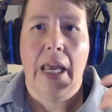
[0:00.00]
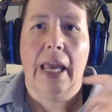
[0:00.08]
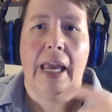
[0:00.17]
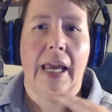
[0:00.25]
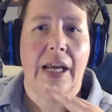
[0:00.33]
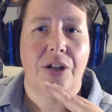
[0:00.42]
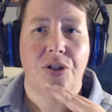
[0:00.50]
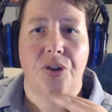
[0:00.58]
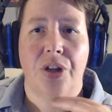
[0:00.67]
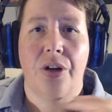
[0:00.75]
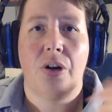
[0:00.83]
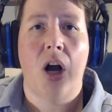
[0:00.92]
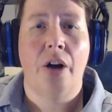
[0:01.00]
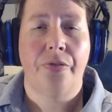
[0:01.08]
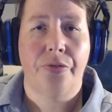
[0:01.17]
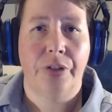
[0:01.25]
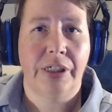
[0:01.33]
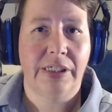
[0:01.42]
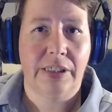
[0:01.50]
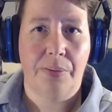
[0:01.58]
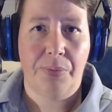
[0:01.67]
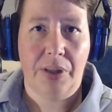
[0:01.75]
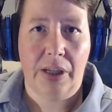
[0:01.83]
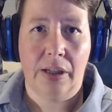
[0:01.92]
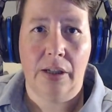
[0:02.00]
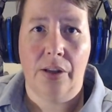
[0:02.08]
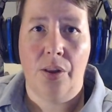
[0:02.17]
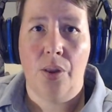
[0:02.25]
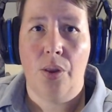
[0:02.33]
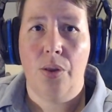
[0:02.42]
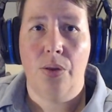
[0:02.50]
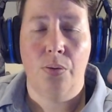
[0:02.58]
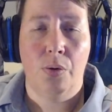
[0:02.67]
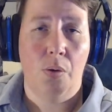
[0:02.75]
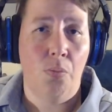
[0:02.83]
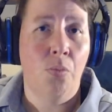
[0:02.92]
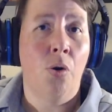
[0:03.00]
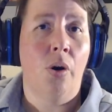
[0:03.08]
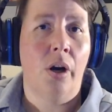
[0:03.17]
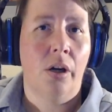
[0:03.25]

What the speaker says: And they're offering something more.